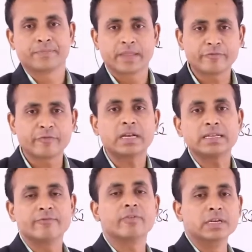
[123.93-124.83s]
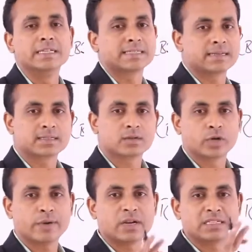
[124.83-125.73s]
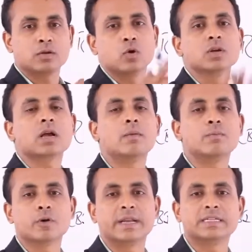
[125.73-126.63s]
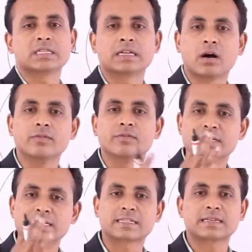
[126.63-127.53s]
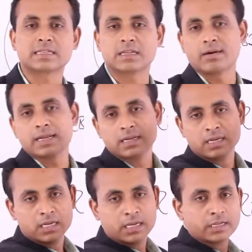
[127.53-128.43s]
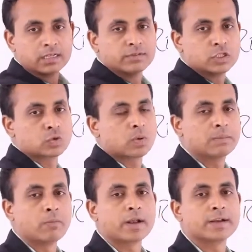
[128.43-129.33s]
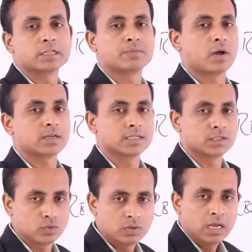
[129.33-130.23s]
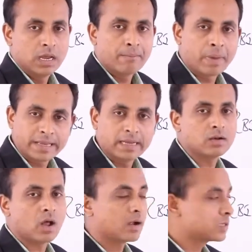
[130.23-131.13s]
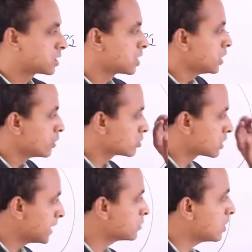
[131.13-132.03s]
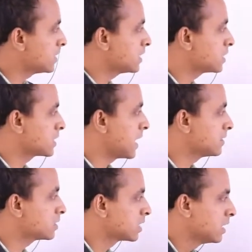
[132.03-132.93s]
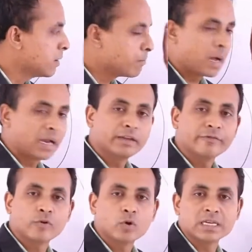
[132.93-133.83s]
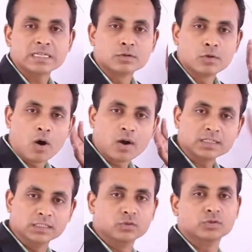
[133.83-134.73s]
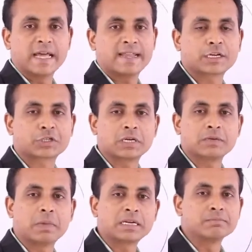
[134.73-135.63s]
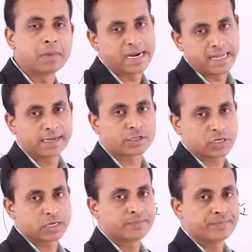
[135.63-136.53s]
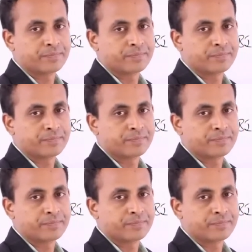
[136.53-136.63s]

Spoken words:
That we will discuss, okay? What is the loan component and all we will discuss in our individual monetary policy tool. By and large, you try to understand money flow is not in unidirection but in bidirection.